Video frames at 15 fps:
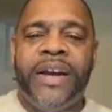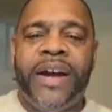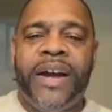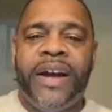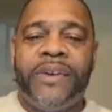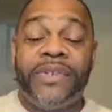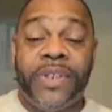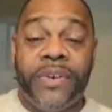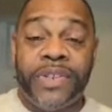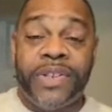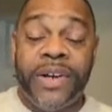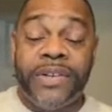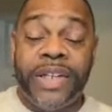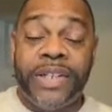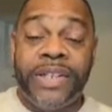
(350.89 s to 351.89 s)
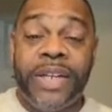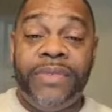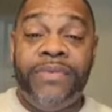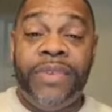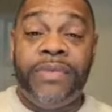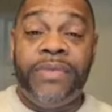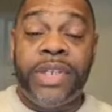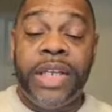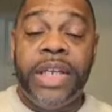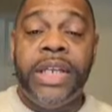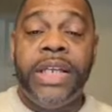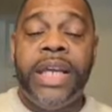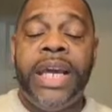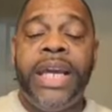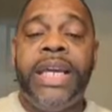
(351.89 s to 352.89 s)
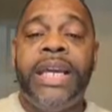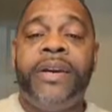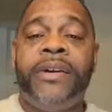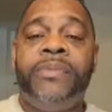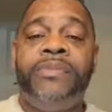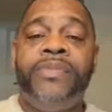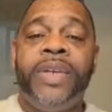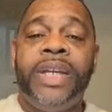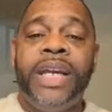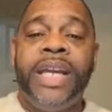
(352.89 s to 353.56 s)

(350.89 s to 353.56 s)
Uh, service starts at 10:15 a.m.